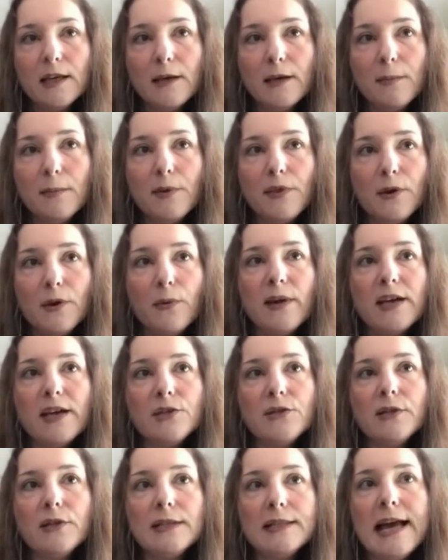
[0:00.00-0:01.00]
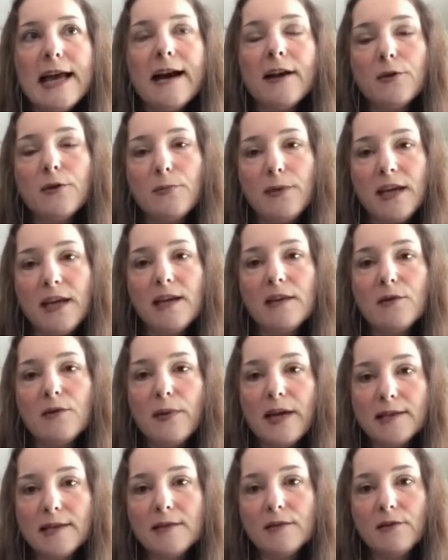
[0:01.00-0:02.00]
but the question is how you're making the
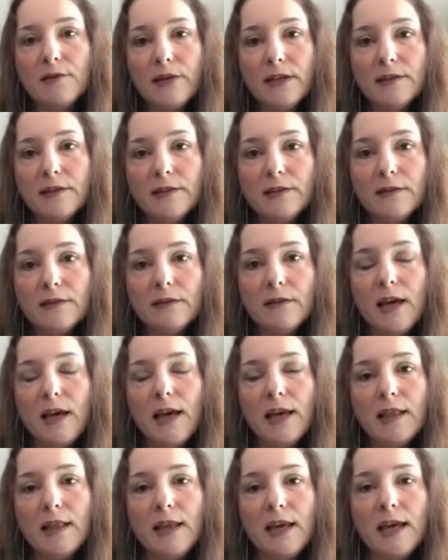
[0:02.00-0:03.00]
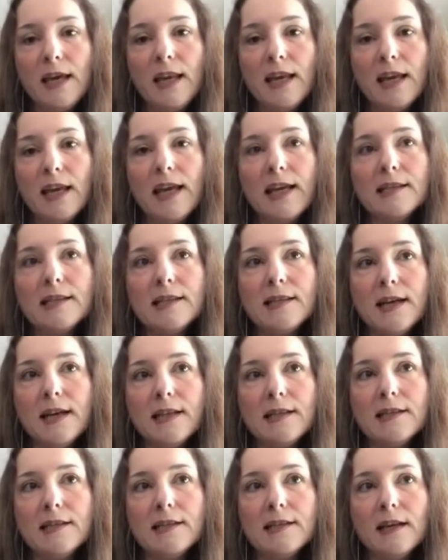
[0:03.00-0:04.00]
best of it. And I guess
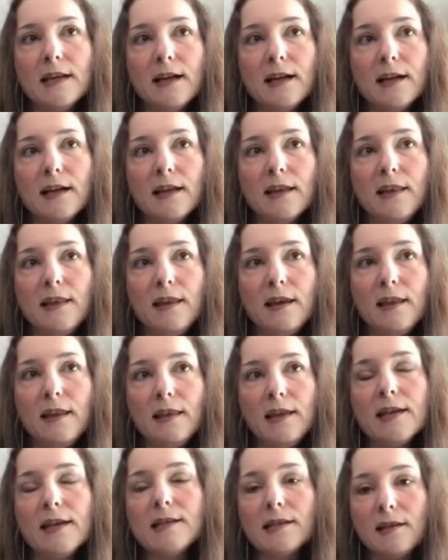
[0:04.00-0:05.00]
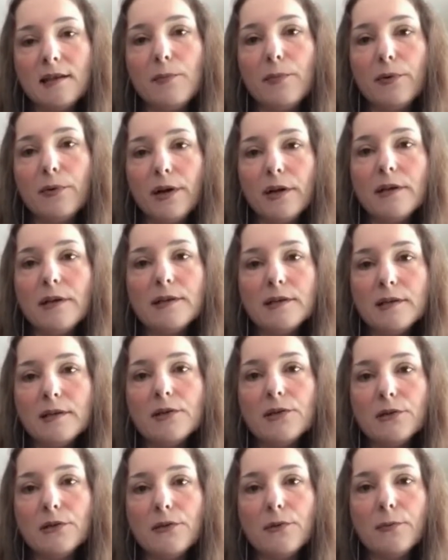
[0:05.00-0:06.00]
that's an important
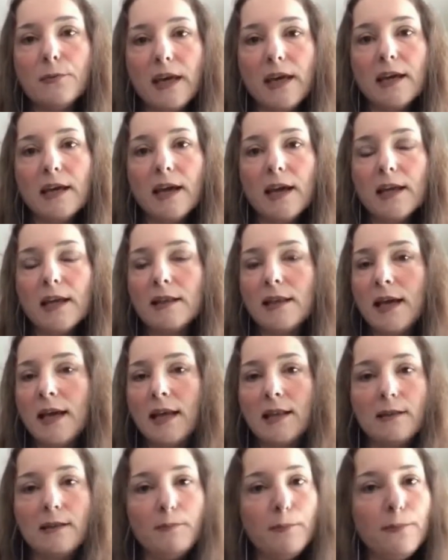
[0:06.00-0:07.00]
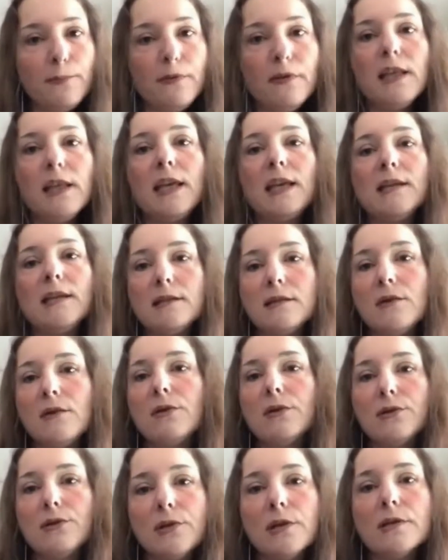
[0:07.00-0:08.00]
decision to make. And please
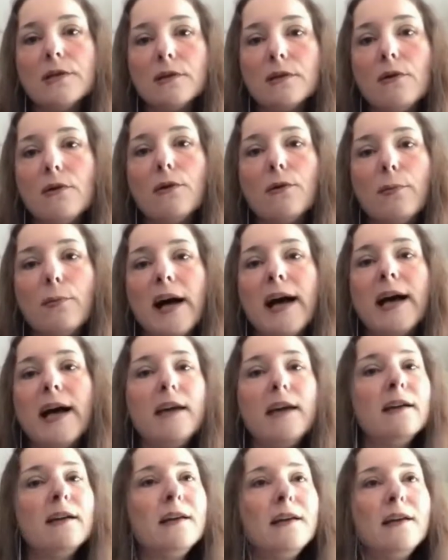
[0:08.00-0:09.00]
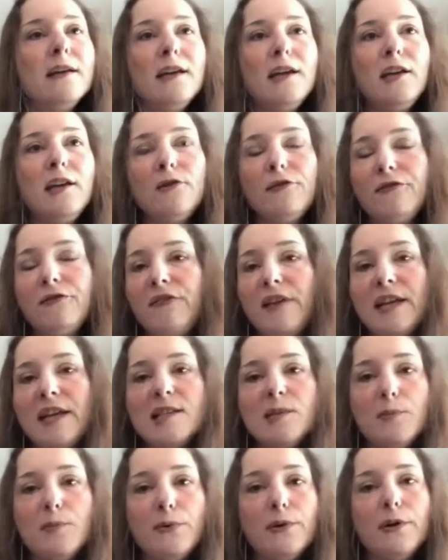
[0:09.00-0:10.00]
don't just go by,
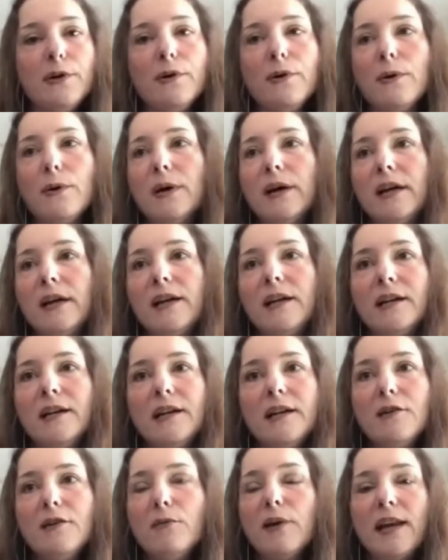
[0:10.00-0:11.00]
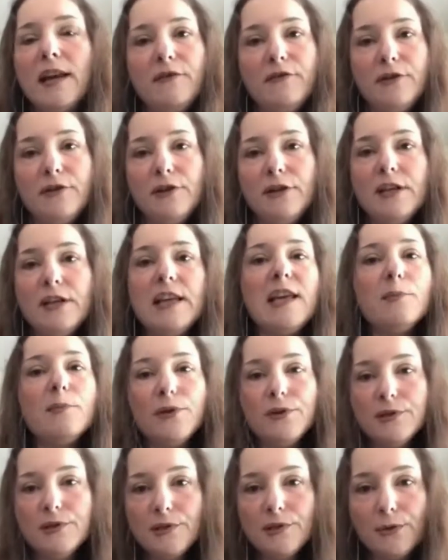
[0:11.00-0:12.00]
Facebook or whatever the neighbor
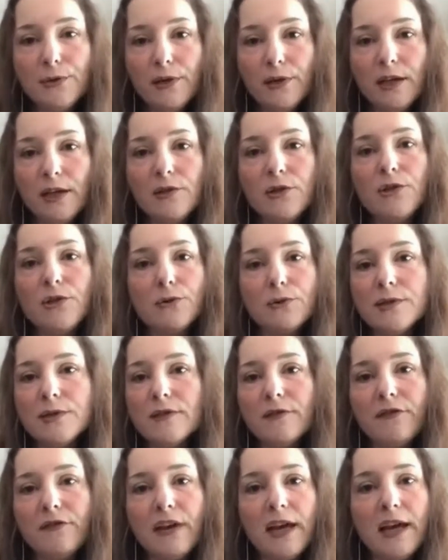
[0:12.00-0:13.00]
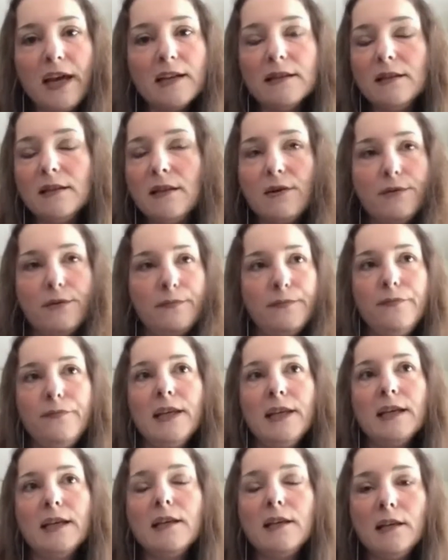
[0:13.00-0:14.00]
is doing, the Jones effect. No,
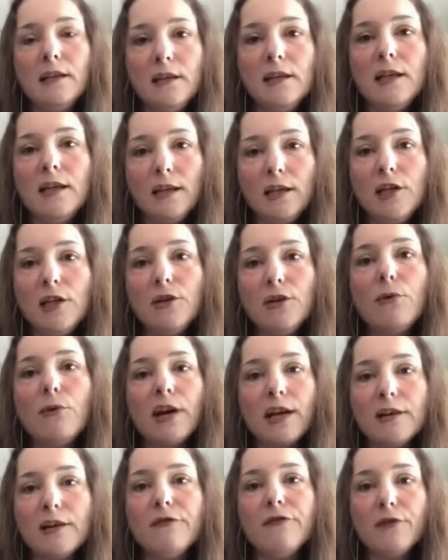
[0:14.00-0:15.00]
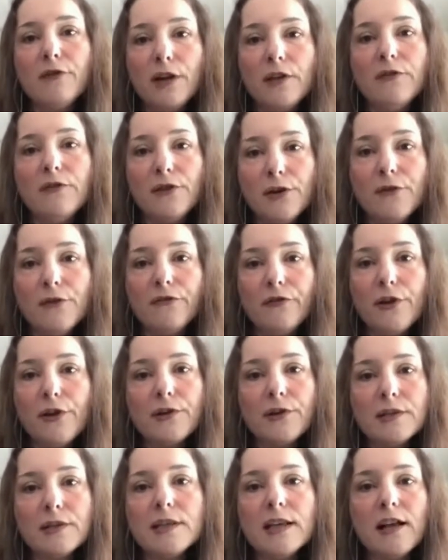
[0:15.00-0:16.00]
like you are in for it for
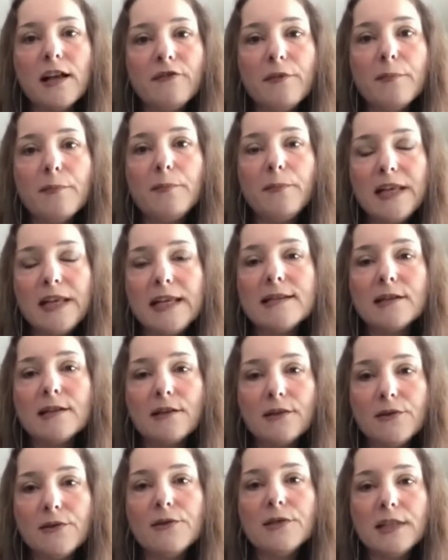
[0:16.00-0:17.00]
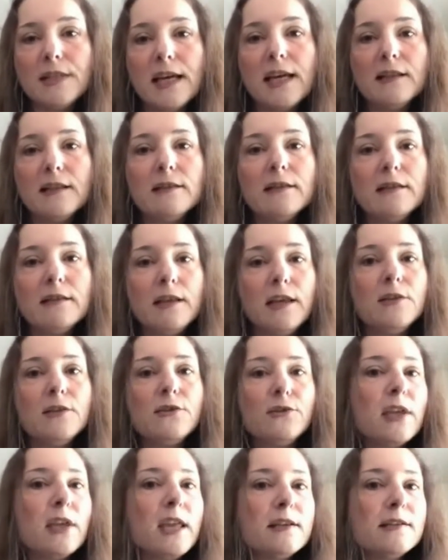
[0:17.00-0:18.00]
yourself, and please understand the
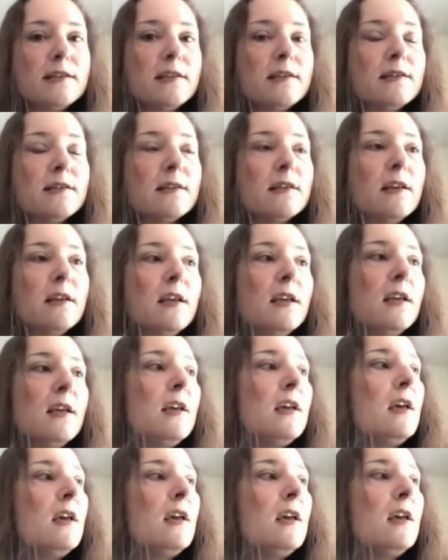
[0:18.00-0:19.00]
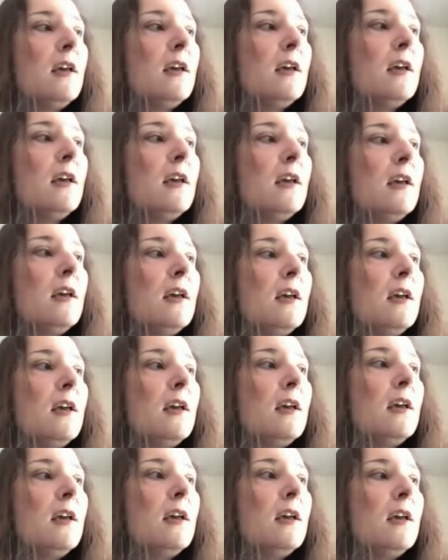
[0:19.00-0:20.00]
intricacies. And with
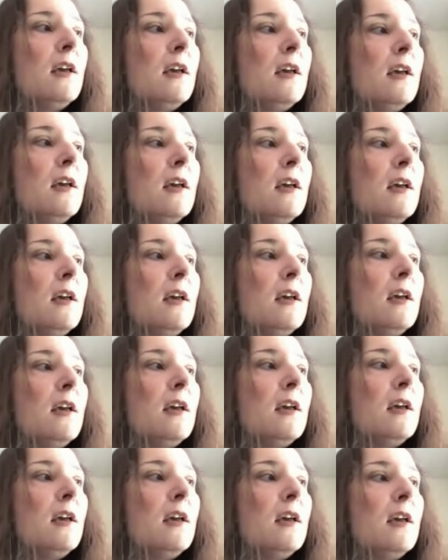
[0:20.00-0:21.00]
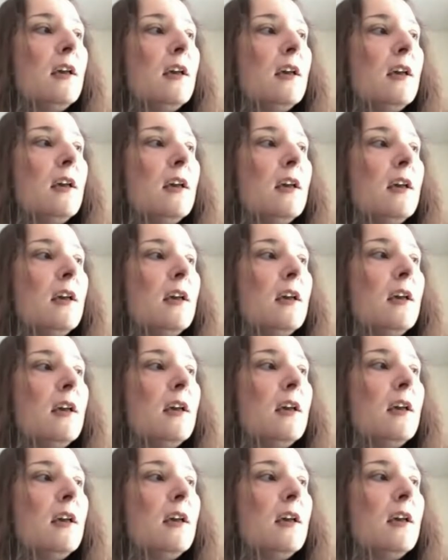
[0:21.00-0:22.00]
regards to what the
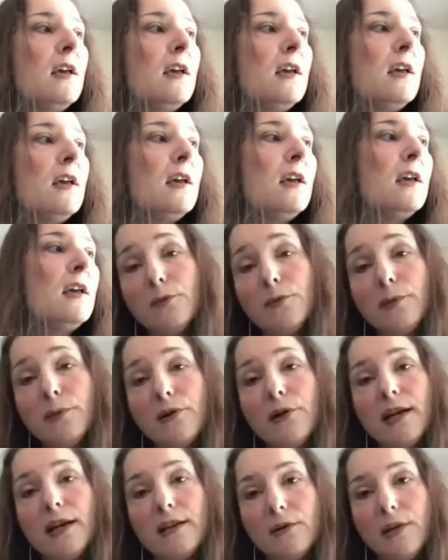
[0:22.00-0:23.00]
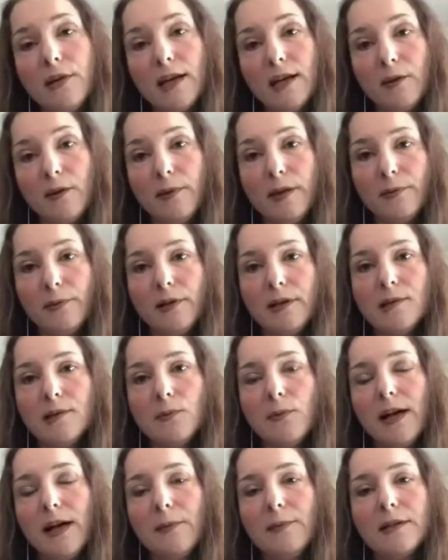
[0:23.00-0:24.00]
government is doing, I'm actually big on educating people
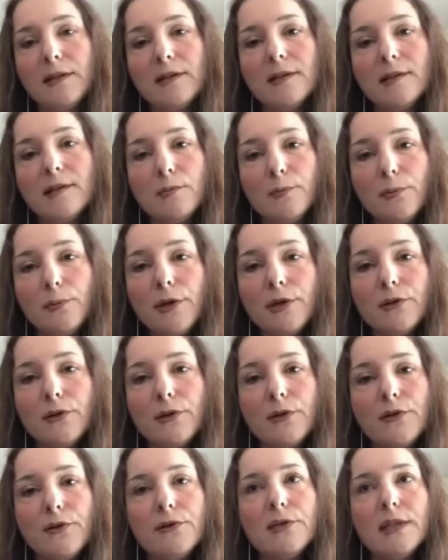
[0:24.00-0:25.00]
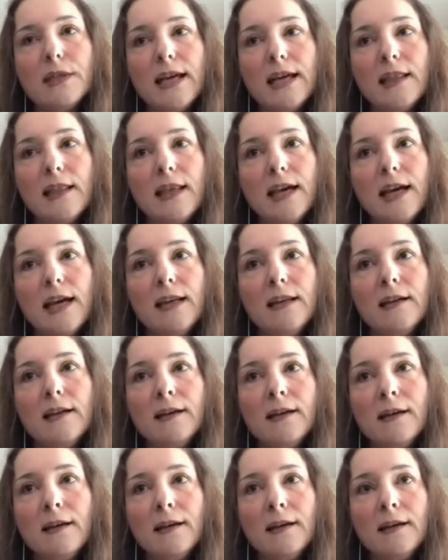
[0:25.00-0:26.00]
as well, because it's important to understand that
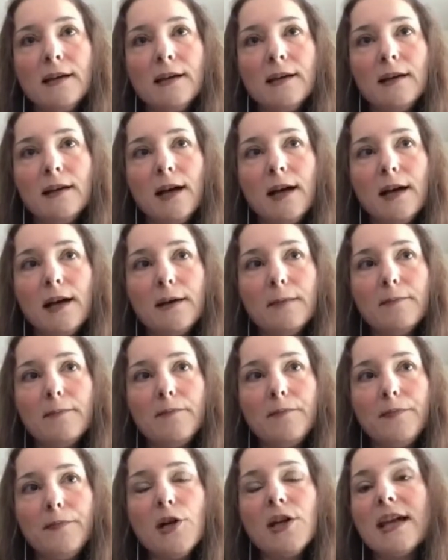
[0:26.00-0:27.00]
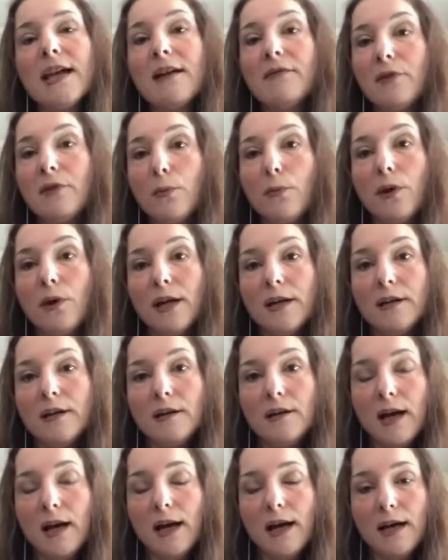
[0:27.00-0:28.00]
not everyone
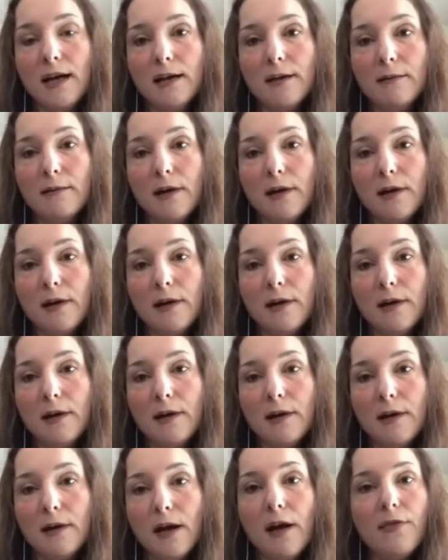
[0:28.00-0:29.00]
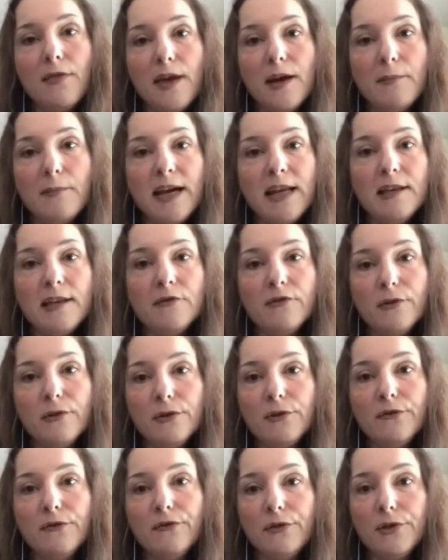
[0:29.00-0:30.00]
out there might have
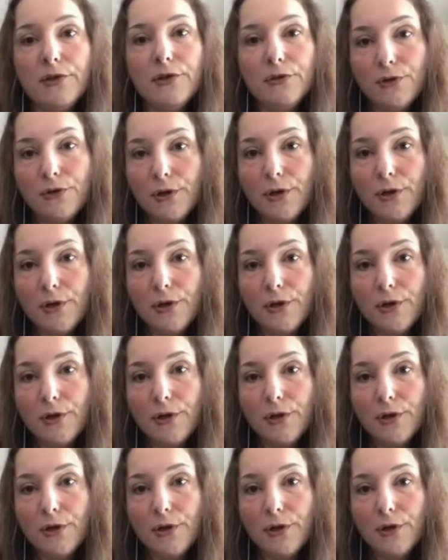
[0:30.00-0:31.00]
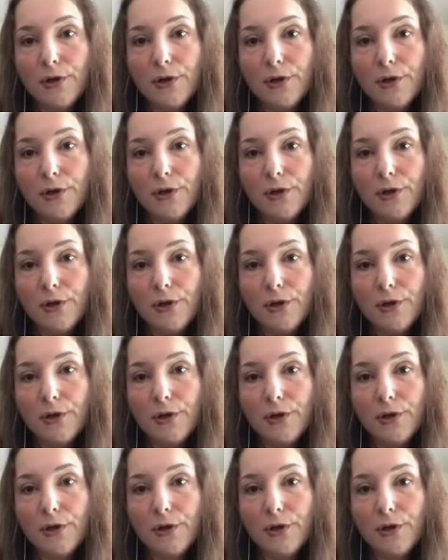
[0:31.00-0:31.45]
voted for Trudeau, and